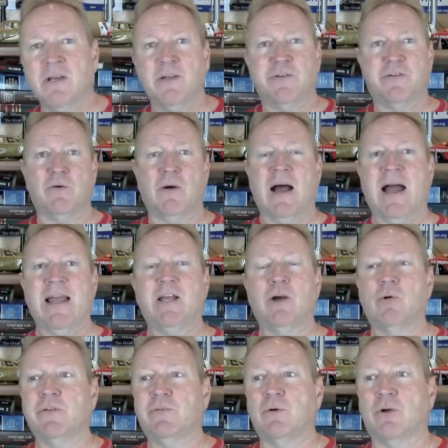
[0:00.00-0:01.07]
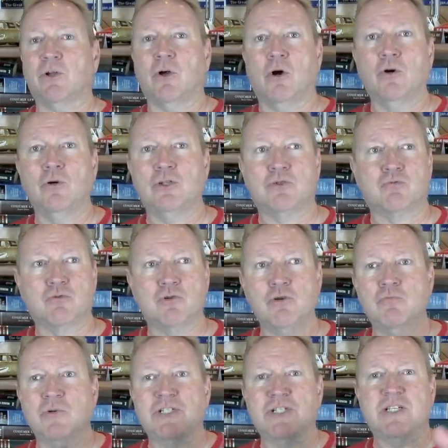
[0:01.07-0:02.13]
So I go into a closed
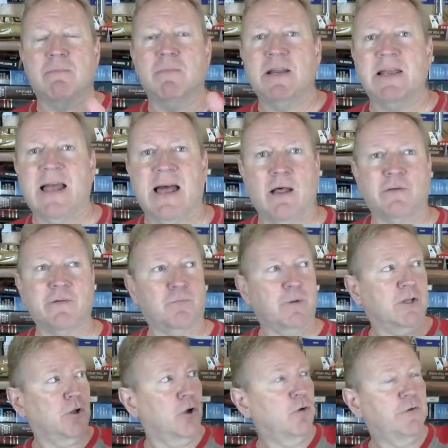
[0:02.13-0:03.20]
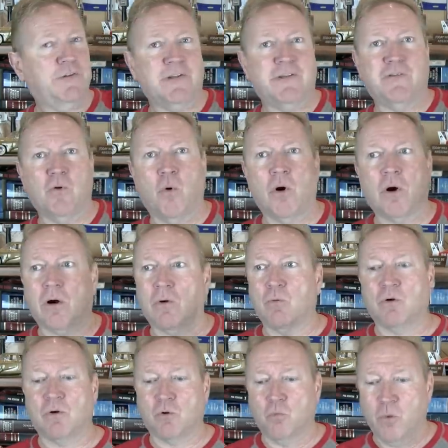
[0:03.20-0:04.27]
room with somebody else. We close the door.
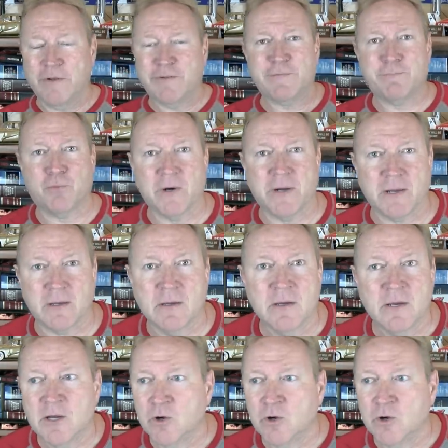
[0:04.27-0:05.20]
We're whispering.